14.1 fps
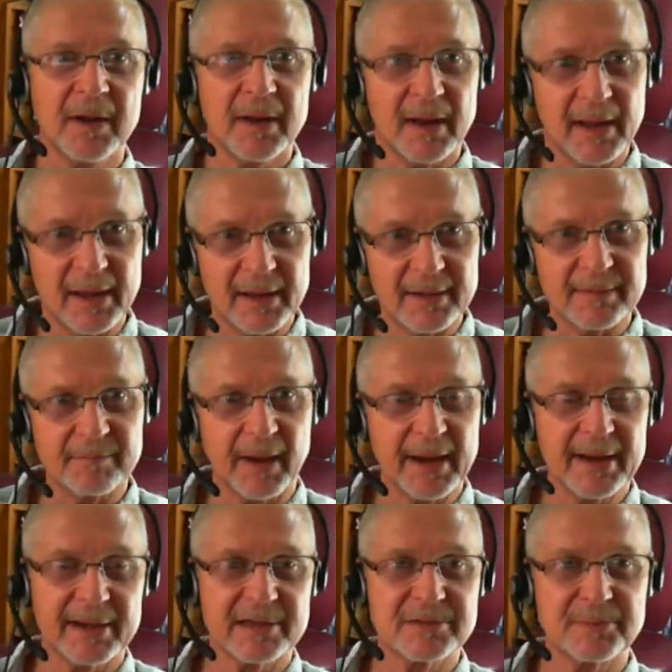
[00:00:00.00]
And my
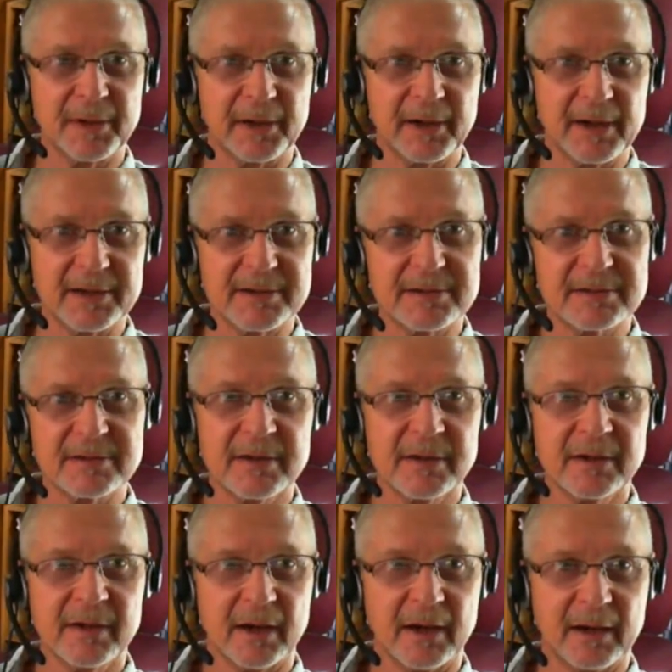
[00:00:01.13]
experience
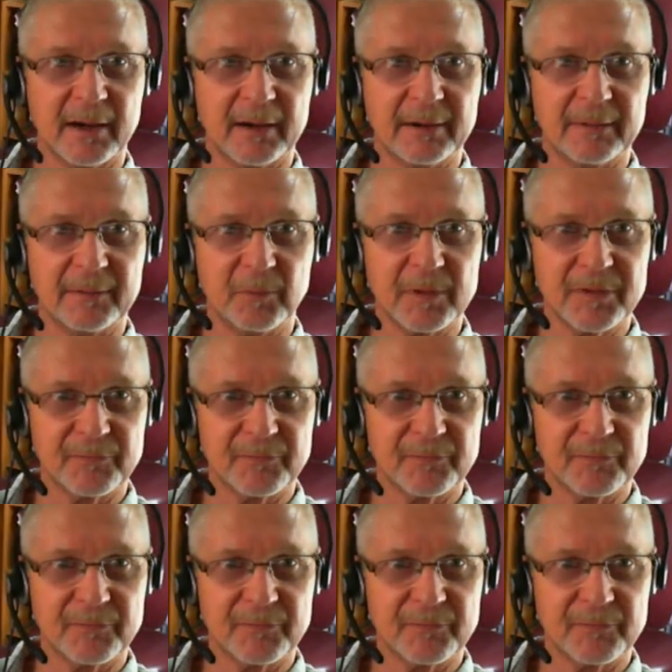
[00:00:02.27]
with a